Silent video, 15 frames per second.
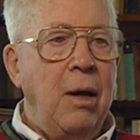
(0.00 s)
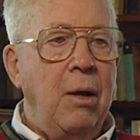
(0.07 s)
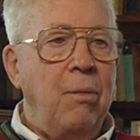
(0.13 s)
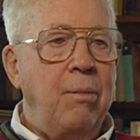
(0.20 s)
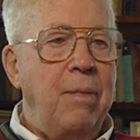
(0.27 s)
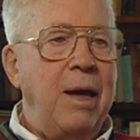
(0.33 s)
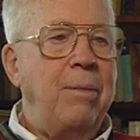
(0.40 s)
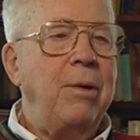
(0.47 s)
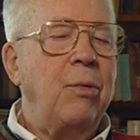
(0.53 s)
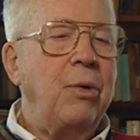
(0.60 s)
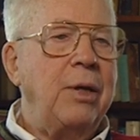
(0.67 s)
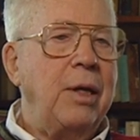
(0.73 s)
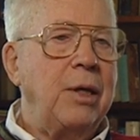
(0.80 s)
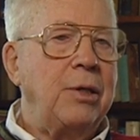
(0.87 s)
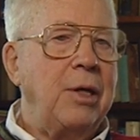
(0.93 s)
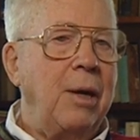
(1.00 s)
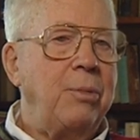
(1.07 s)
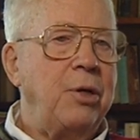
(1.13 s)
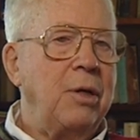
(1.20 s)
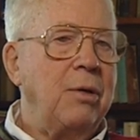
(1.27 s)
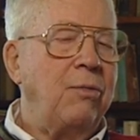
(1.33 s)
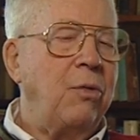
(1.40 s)
Maybe with the
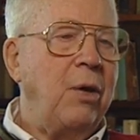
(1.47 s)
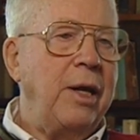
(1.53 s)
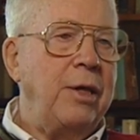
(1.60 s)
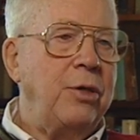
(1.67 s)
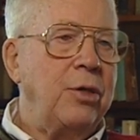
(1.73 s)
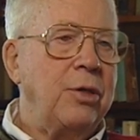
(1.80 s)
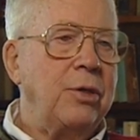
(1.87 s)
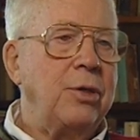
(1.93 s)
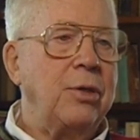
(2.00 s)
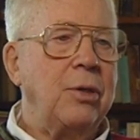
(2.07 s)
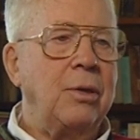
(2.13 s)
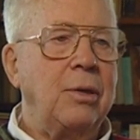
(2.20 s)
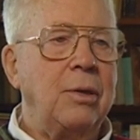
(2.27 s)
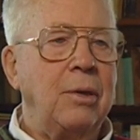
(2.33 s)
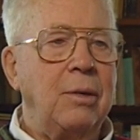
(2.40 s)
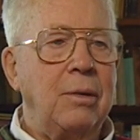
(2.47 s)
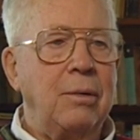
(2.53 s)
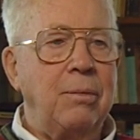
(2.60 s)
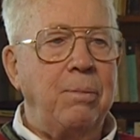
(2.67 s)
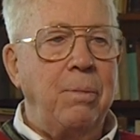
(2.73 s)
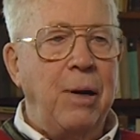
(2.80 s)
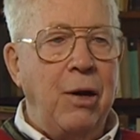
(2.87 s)
exception of Rangers or
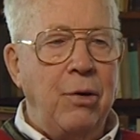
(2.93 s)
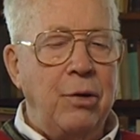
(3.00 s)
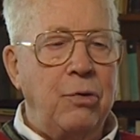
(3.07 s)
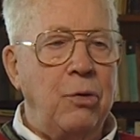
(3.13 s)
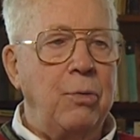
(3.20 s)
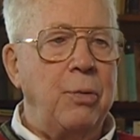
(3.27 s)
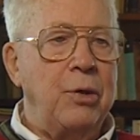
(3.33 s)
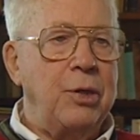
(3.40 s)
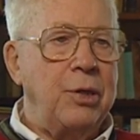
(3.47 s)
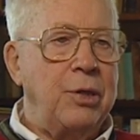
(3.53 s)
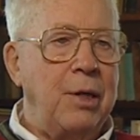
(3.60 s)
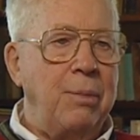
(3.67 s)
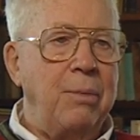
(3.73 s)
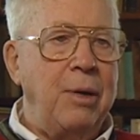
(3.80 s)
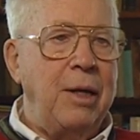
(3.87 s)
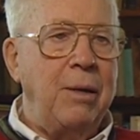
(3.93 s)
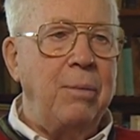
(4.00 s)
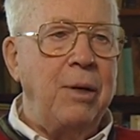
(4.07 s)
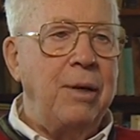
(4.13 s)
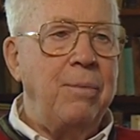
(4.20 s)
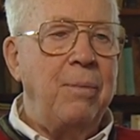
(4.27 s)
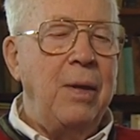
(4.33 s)
paratroopers or somebody,
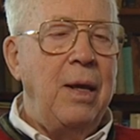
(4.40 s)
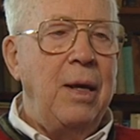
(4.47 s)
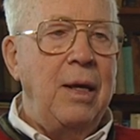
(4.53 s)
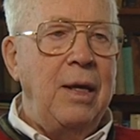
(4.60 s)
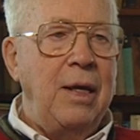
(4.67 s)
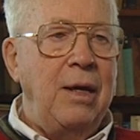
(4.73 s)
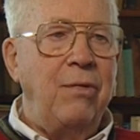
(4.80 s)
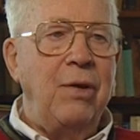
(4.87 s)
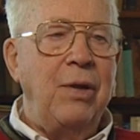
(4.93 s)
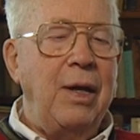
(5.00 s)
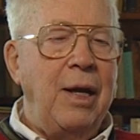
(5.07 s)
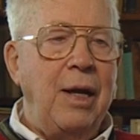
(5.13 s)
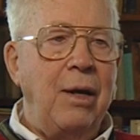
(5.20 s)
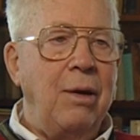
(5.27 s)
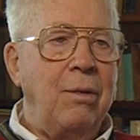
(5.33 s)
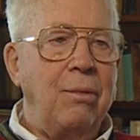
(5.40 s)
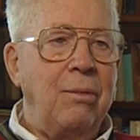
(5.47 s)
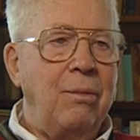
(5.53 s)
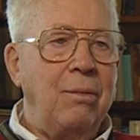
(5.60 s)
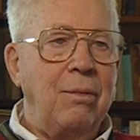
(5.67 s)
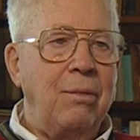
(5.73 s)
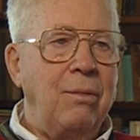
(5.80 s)
but even there,
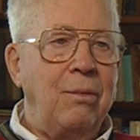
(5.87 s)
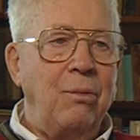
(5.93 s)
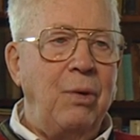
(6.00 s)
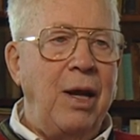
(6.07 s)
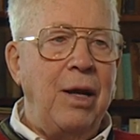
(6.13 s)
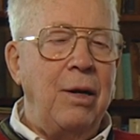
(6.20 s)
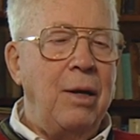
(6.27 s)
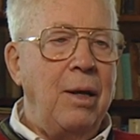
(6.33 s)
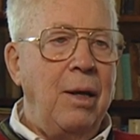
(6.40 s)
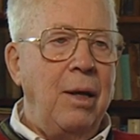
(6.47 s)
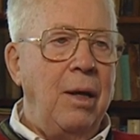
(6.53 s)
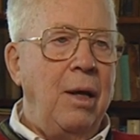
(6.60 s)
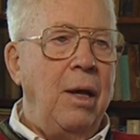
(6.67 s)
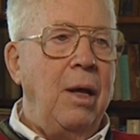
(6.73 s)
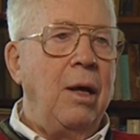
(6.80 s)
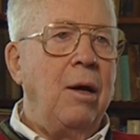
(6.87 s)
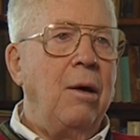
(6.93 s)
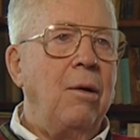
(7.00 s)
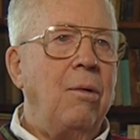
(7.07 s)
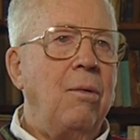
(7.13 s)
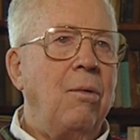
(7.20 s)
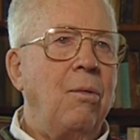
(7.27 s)
we had.
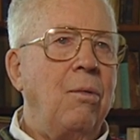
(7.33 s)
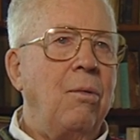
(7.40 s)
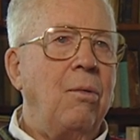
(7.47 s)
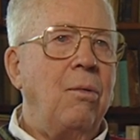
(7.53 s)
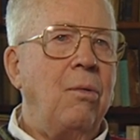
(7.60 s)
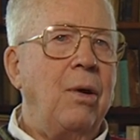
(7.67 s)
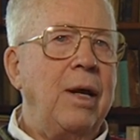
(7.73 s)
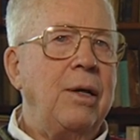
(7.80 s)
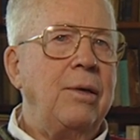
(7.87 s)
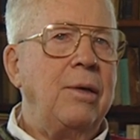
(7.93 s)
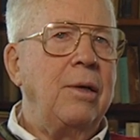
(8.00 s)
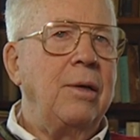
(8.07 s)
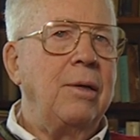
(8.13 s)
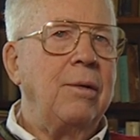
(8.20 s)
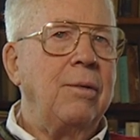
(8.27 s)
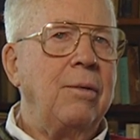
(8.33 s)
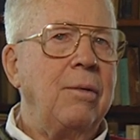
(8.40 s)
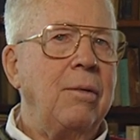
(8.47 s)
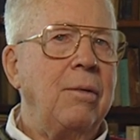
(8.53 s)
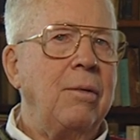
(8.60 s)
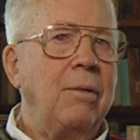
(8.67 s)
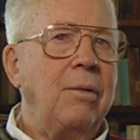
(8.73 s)
When
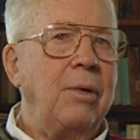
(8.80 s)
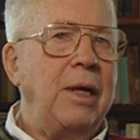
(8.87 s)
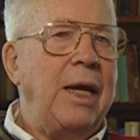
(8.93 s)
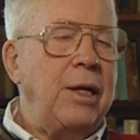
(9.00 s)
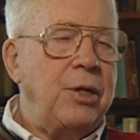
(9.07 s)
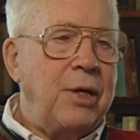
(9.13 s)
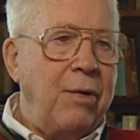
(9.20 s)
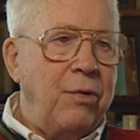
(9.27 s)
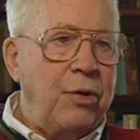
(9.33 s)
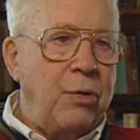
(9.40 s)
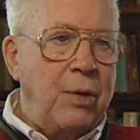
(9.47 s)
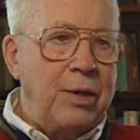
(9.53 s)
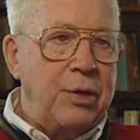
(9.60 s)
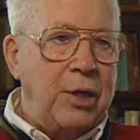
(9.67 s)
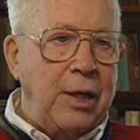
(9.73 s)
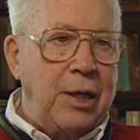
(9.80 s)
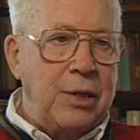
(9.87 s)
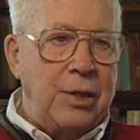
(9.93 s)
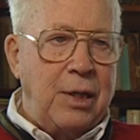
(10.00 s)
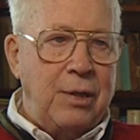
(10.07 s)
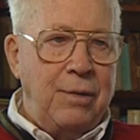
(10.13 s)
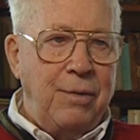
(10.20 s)
the 87th went to
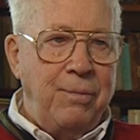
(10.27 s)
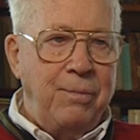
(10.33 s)
Kiska,